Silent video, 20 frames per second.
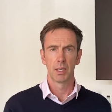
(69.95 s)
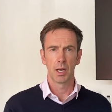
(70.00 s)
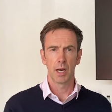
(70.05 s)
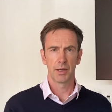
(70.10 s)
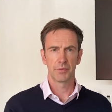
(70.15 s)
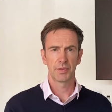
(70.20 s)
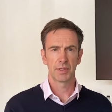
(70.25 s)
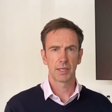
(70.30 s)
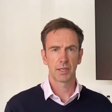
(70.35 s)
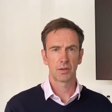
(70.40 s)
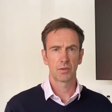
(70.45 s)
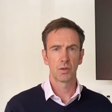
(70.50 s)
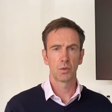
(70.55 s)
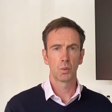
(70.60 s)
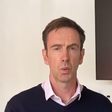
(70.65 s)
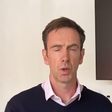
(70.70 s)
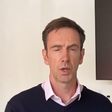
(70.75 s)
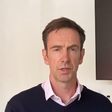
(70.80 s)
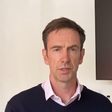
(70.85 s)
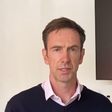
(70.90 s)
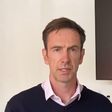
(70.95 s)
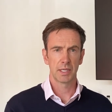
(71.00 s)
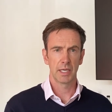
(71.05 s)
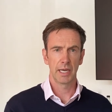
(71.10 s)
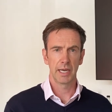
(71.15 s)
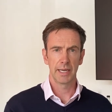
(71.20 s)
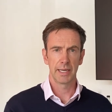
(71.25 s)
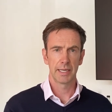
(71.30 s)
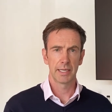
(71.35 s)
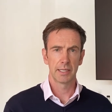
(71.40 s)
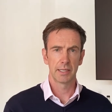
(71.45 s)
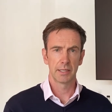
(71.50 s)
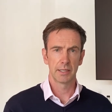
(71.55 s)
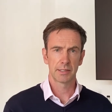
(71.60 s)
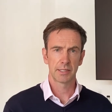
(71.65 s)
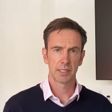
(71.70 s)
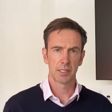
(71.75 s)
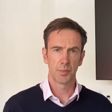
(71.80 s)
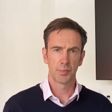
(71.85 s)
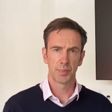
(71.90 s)
I think there was a
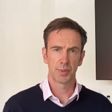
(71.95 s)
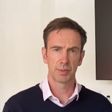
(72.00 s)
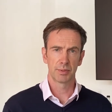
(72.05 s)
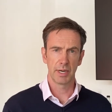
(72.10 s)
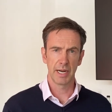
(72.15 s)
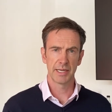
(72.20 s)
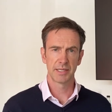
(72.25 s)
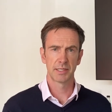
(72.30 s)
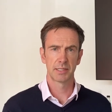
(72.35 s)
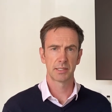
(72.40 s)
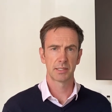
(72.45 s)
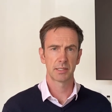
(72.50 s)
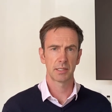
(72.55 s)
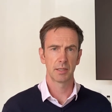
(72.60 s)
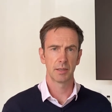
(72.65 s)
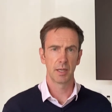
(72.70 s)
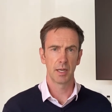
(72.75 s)
suppressed